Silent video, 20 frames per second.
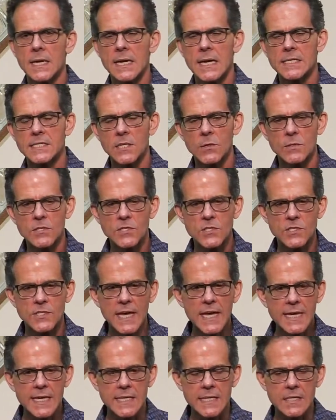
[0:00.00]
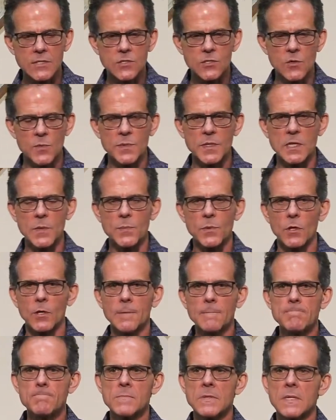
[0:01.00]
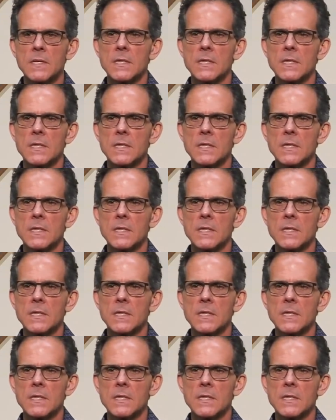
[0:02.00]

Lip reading: is he was saying to people,